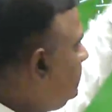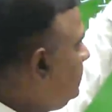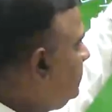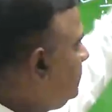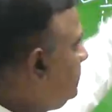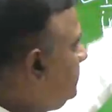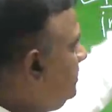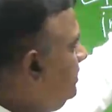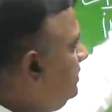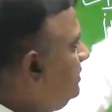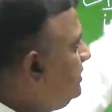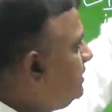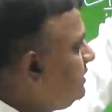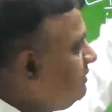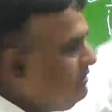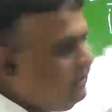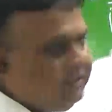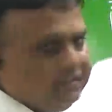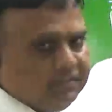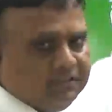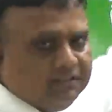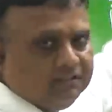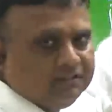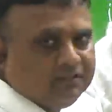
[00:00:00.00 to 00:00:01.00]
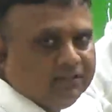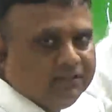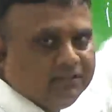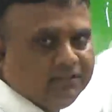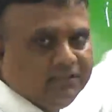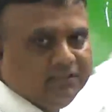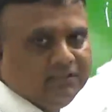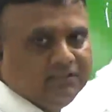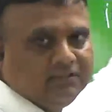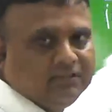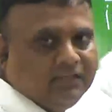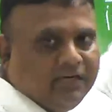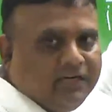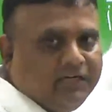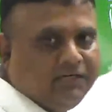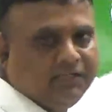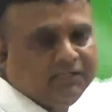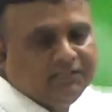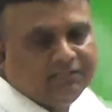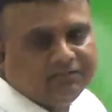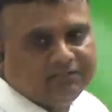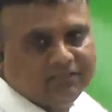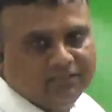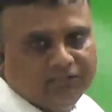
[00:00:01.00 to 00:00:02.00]
16th, 17th, 18th,
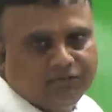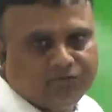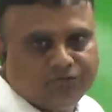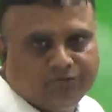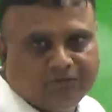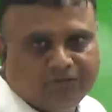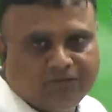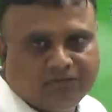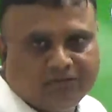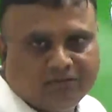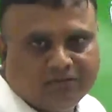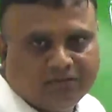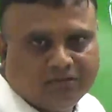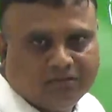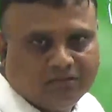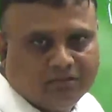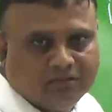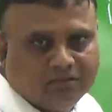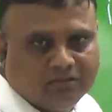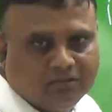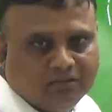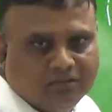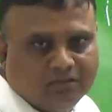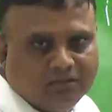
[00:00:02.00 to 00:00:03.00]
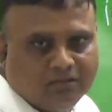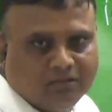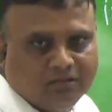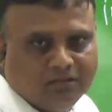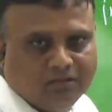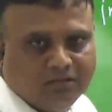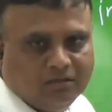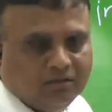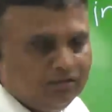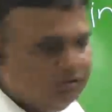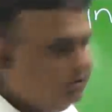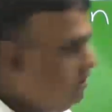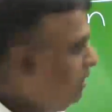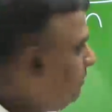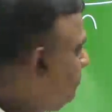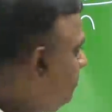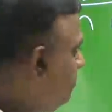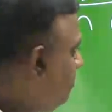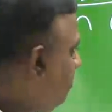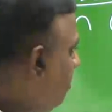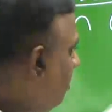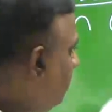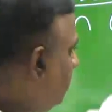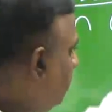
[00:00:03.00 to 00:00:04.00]
19th century. You have to
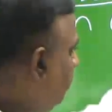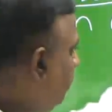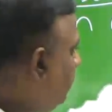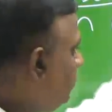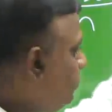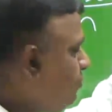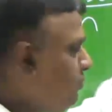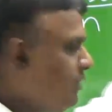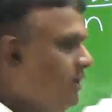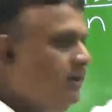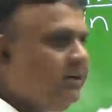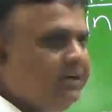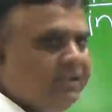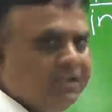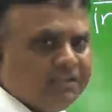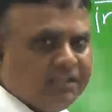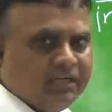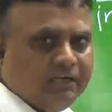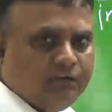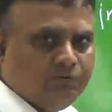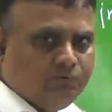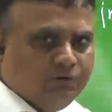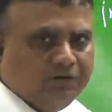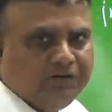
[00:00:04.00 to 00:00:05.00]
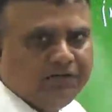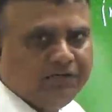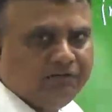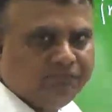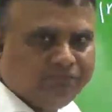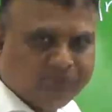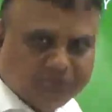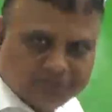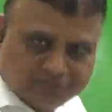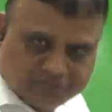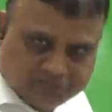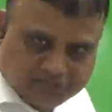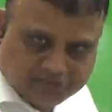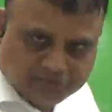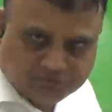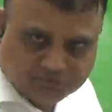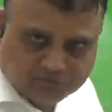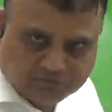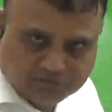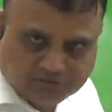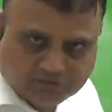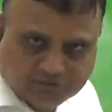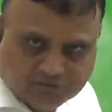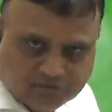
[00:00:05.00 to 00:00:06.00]
talk about 20th and 21st
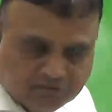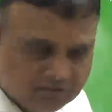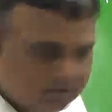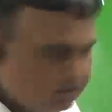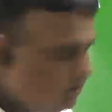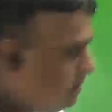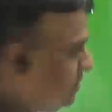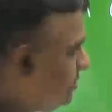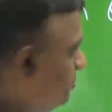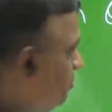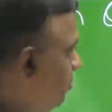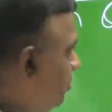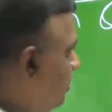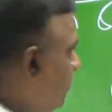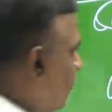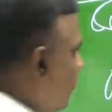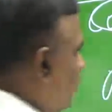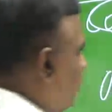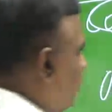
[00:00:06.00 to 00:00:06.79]
century. So that